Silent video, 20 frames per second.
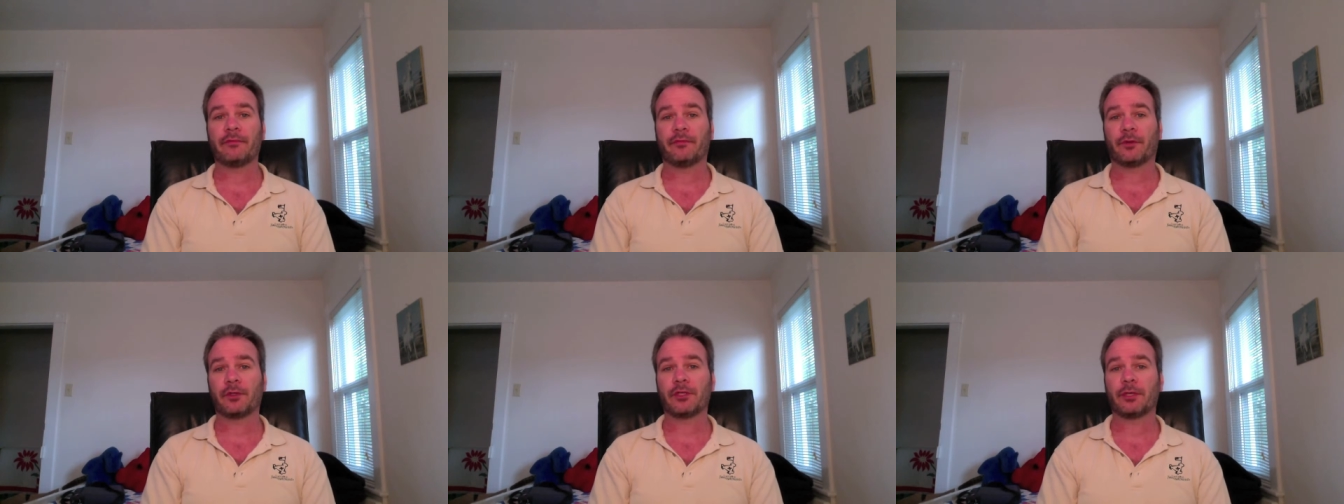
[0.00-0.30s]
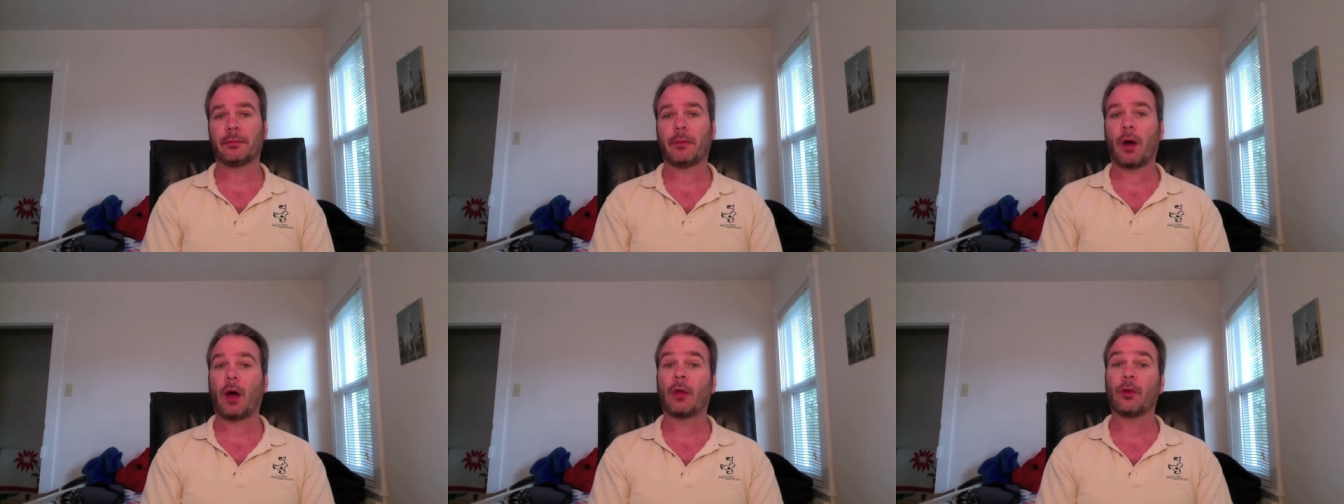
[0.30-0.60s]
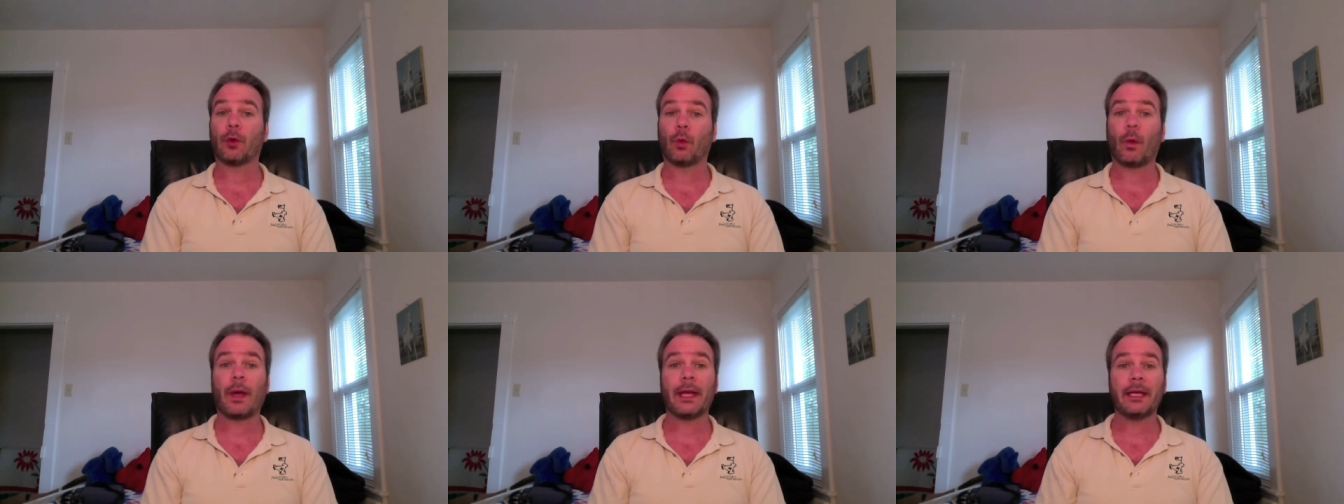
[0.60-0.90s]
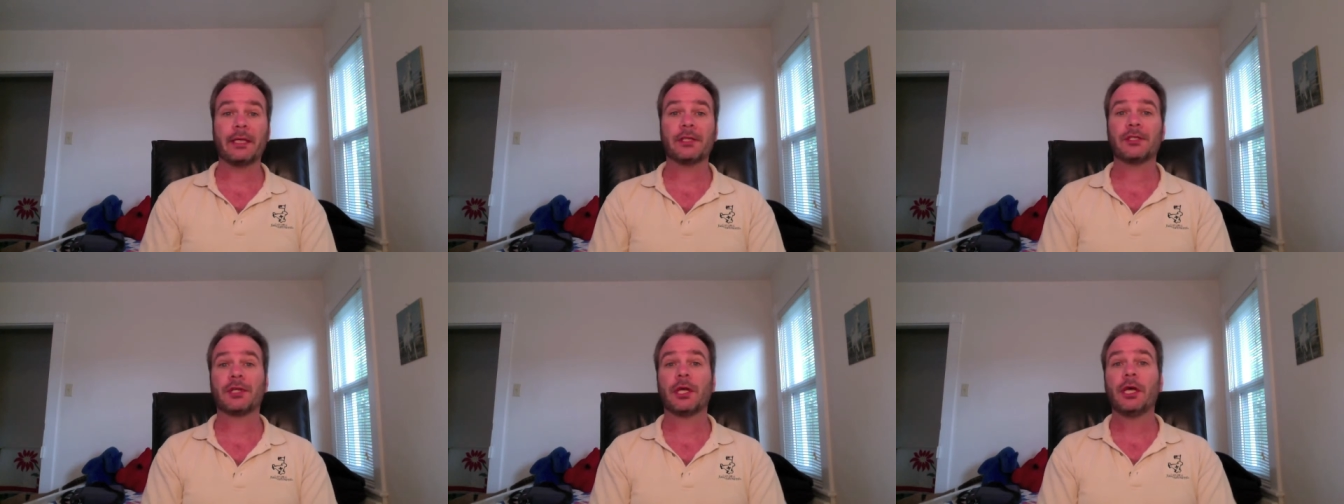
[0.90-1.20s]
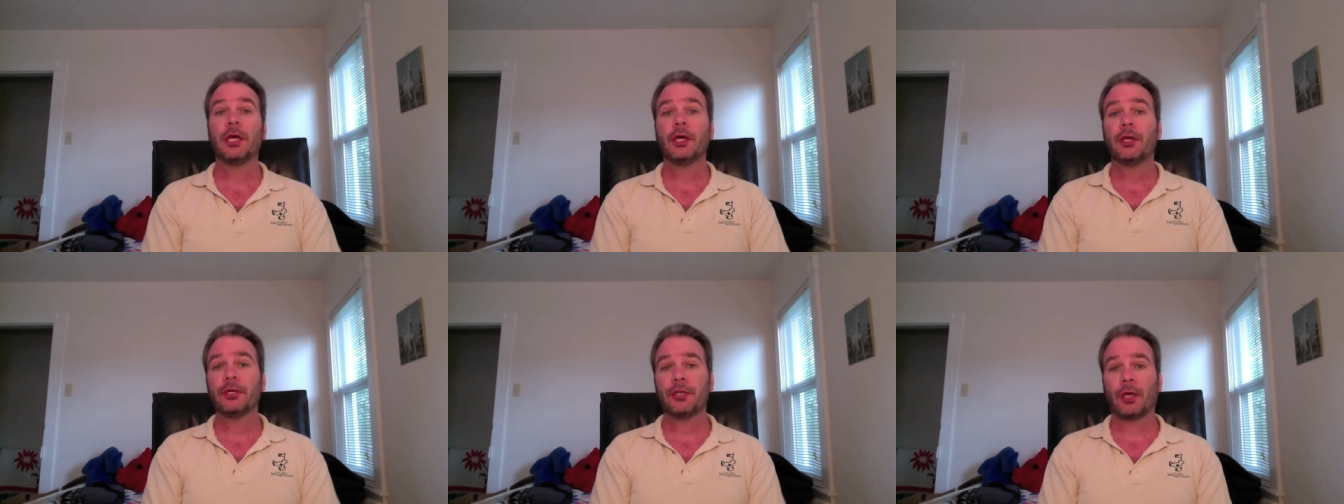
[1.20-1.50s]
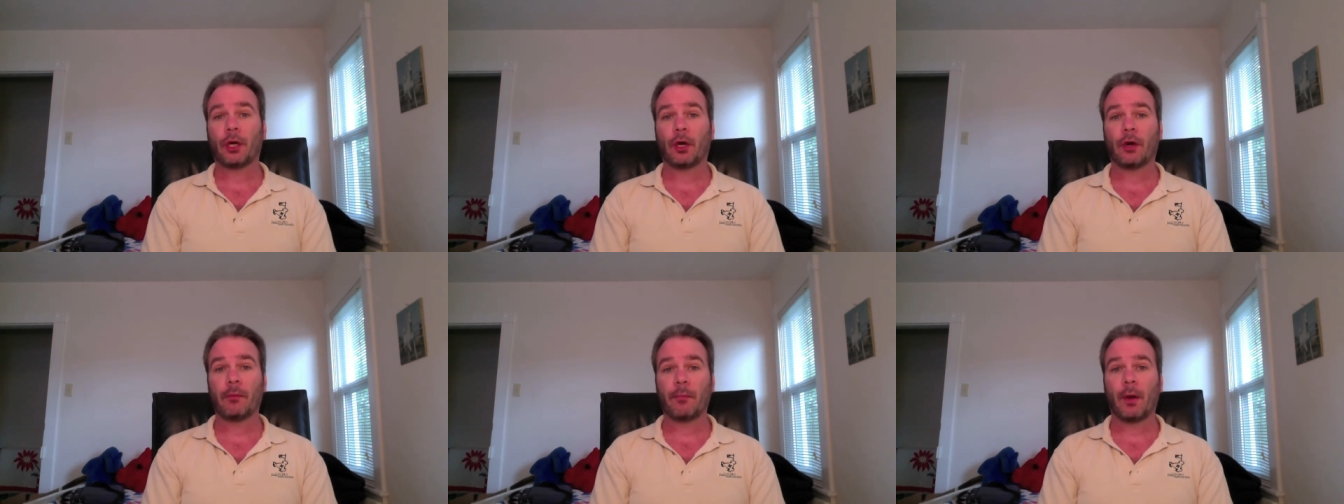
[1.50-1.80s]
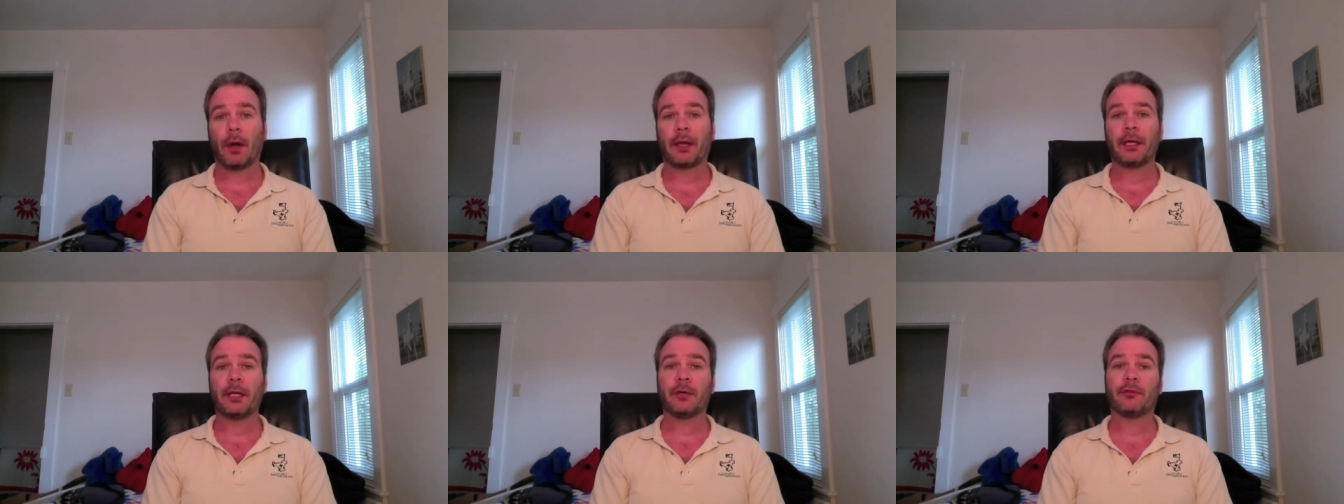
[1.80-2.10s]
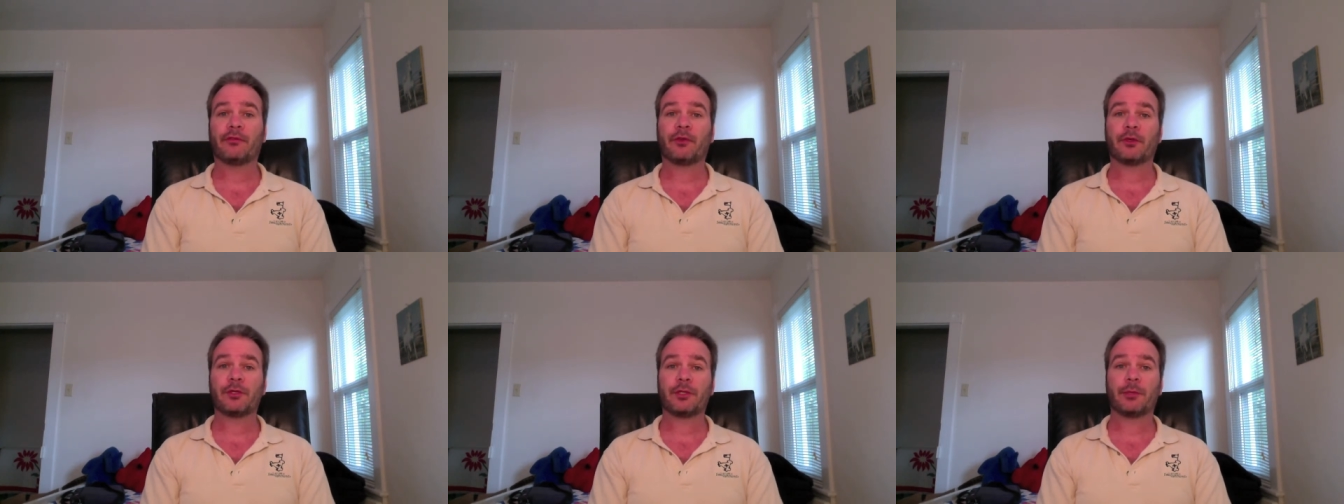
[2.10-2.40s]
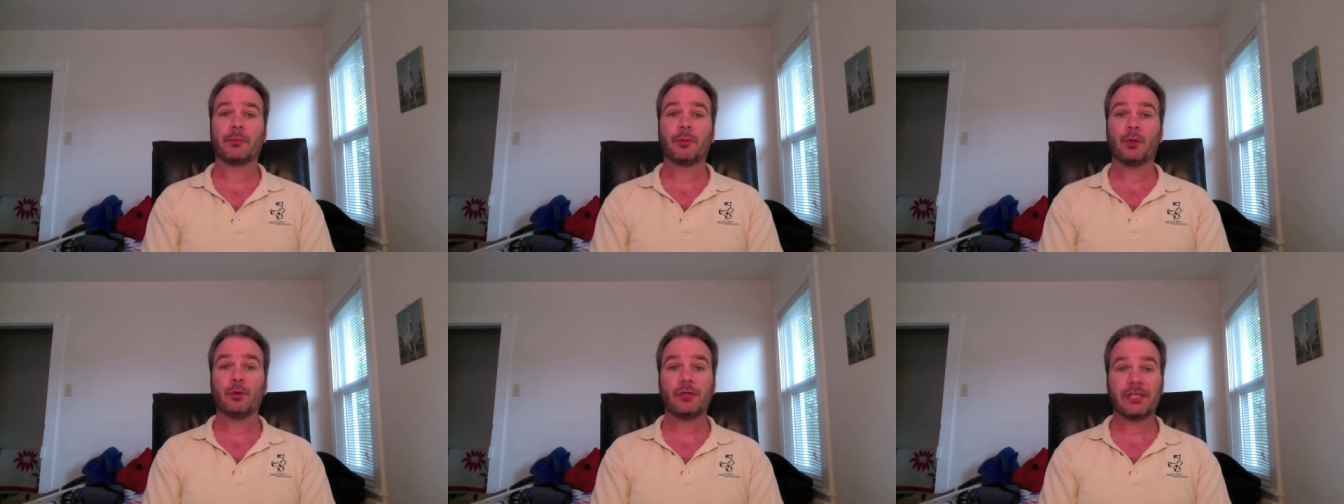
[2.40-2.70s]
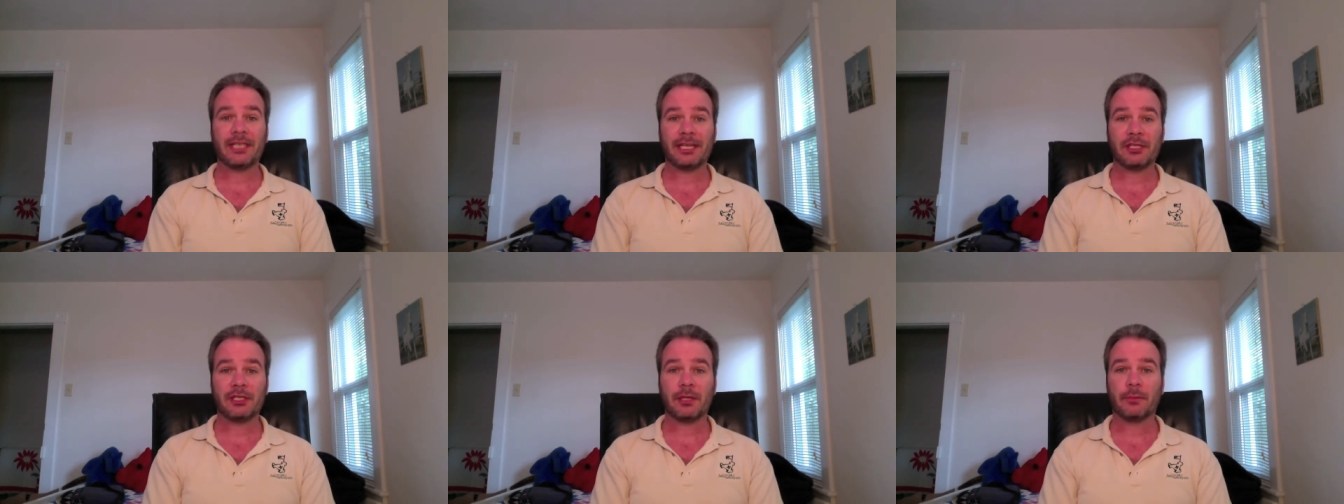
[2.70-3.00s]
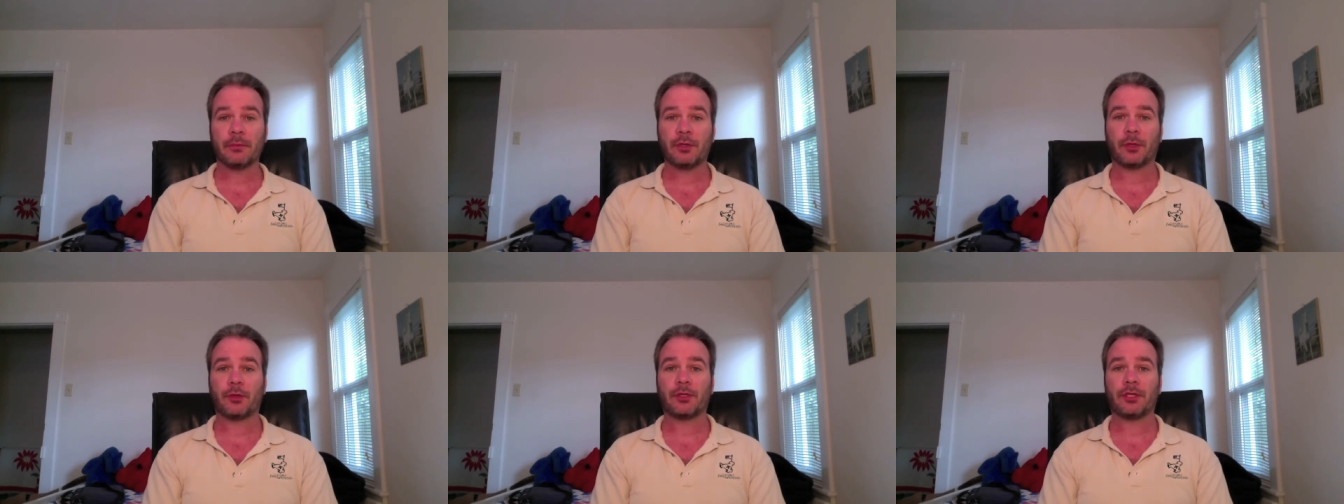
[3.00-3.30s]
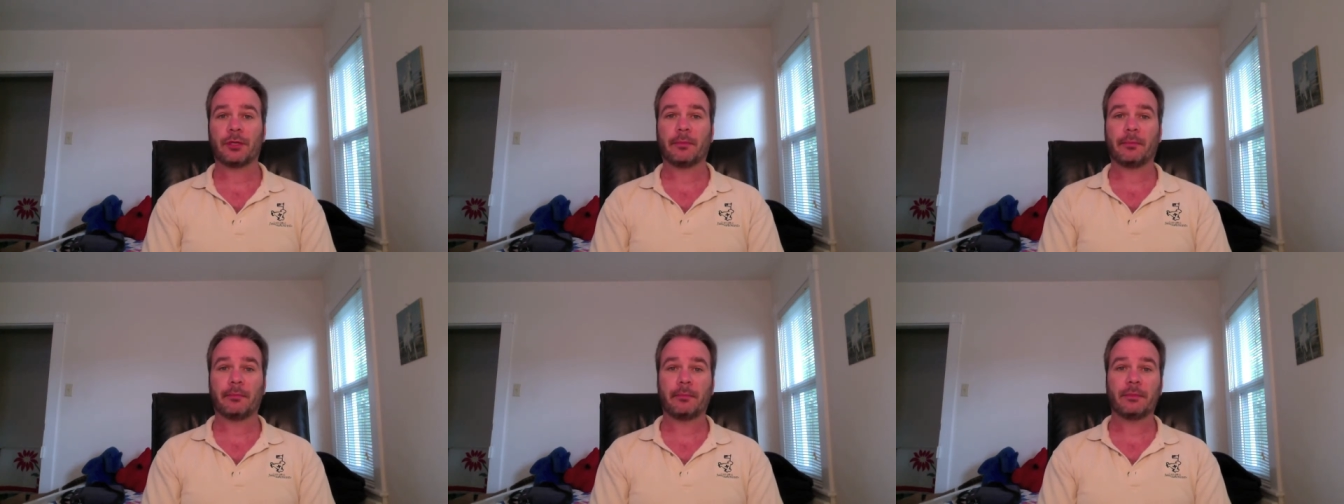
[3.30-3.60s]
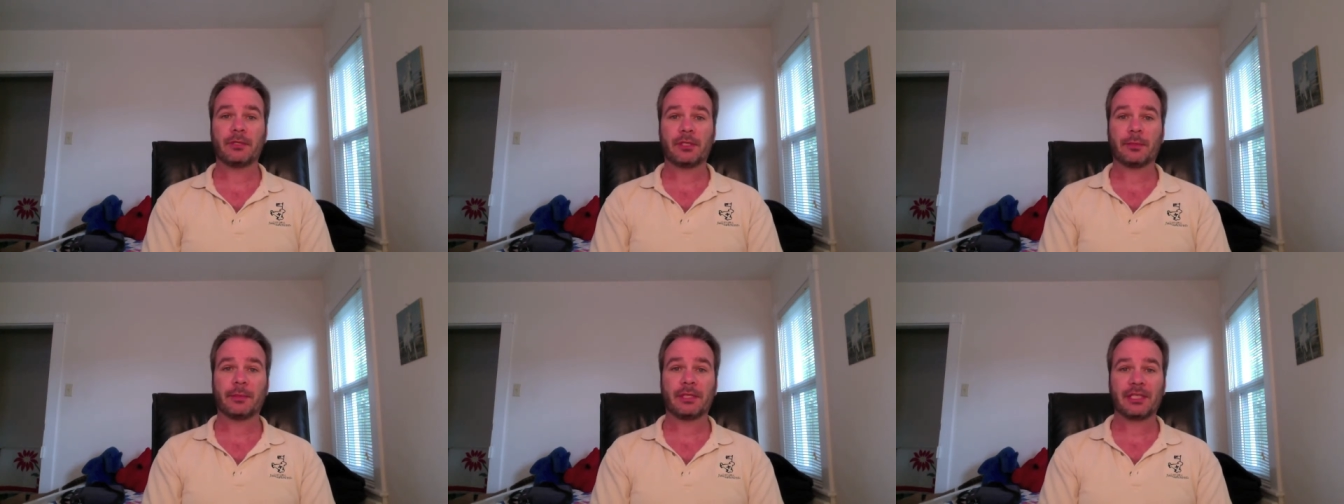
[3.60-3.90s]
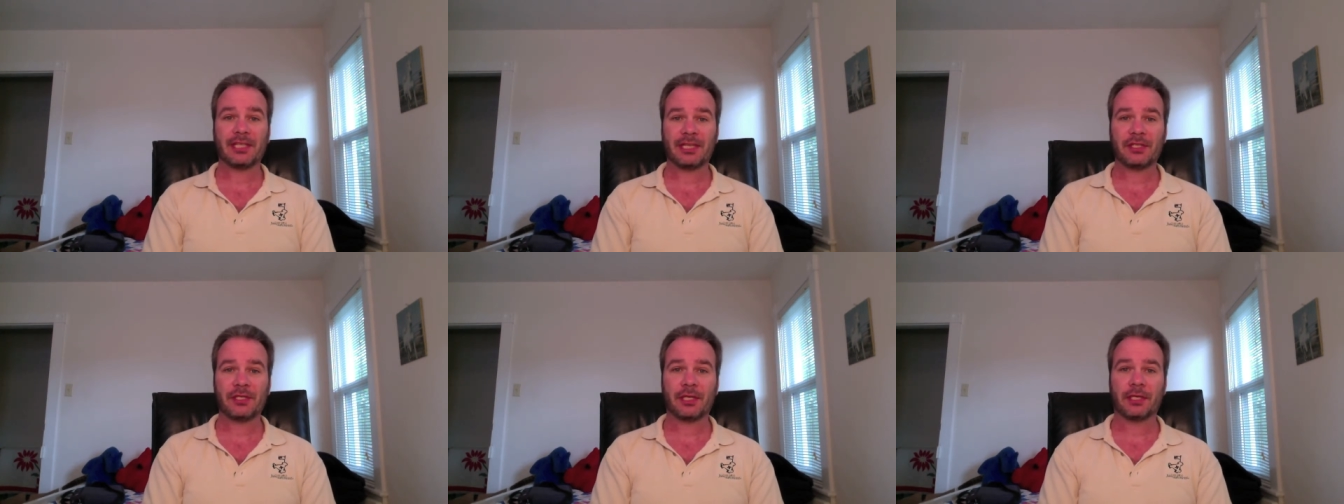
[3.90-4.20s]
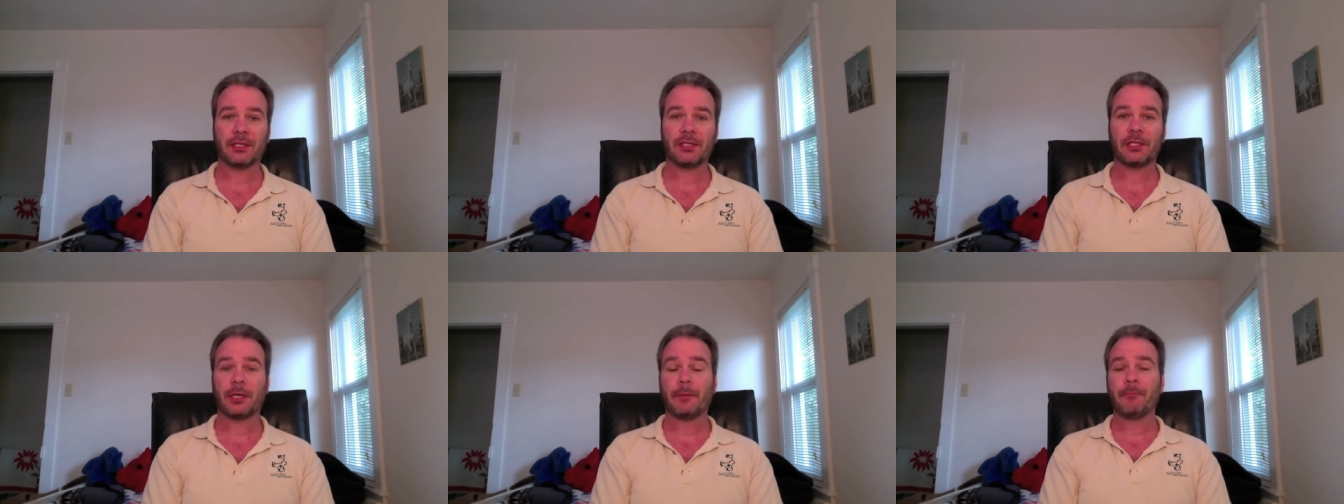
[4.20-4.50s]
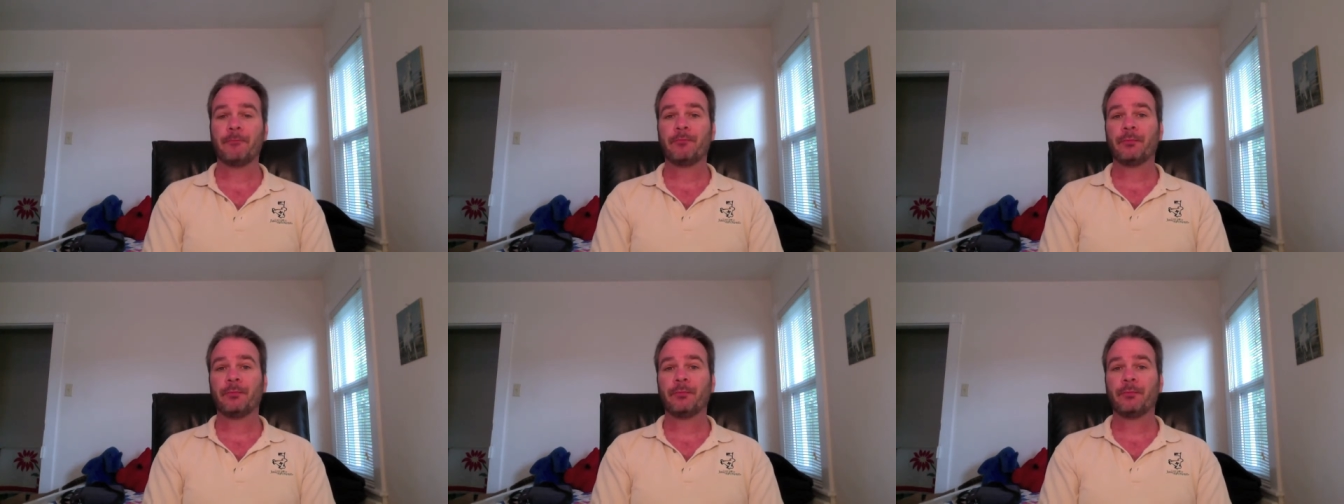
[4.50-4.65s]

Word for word: for some other ways to earn money or for some new systems or some some assistance.